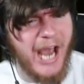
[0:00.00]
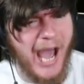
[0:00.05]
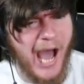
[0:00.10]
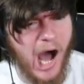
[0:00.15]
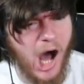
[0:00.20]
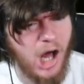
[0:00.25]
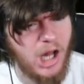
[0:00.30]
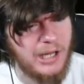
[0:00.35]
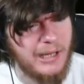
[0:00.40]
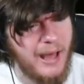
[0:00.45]

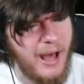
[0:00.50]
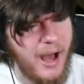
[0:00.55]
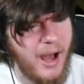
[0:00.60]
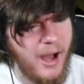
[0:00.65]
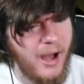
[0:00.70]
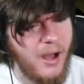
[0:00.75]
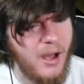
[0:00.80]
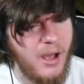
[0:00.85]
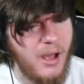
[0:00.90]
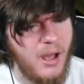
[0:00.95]

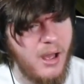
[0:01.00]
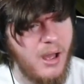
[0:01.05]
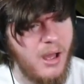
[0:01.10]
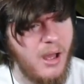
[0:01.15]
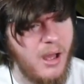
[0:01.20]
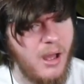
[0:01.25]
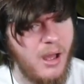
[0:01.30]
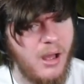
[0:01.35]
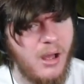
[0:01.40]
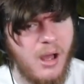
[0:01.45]

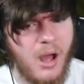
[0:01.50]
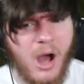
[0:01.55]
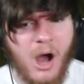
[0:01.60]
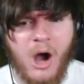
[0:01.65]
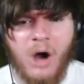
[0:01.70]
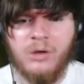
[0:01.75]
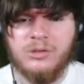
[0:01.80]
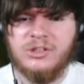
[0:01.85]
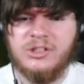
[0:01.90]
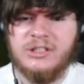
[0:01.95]

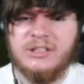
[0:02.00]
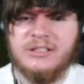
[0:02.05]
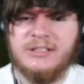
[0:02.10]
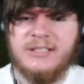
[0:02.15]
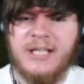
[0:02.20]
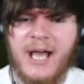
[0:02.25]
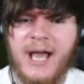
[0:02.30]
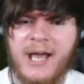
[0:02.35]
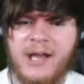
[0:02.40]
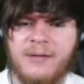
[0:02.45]
Oh, she's
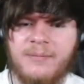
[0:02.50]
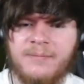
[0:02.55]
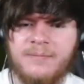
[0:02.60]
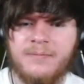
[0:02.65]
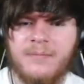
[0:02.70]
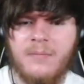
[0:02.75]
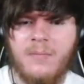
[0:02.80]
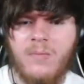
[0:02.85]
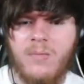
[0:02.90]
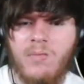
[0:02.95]
dead.
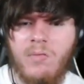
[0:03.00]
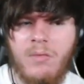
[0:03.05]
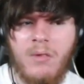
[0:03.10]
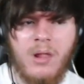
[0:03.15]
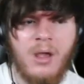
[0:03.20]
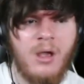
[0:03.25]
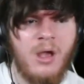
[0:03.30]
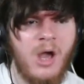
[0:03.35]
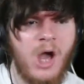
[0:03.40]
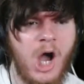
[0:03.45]

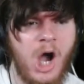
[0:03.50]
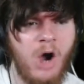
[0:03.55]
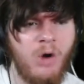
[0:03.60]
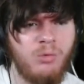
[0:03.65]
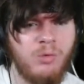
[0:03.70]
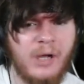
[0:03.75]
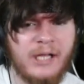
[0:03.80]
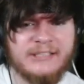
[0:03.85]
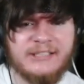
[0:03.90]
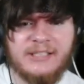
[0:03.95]
Oh,
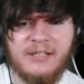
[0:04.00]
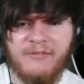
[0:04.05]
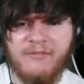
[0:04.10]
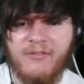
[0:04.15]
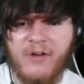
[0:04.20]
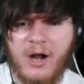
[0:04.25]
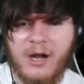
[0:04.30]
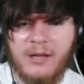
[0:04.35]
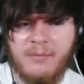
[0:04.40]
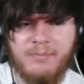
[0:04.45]
rest in
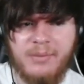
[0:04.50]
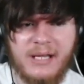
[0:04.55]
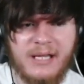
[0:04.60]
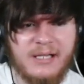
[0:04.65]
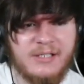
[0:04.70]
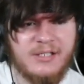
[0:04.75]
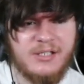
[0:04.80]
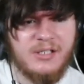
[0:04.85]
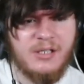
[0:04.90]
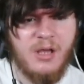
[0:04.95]
fucking
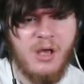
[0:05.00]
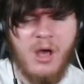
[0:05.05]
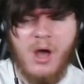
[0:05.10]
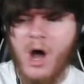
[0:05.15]
peace.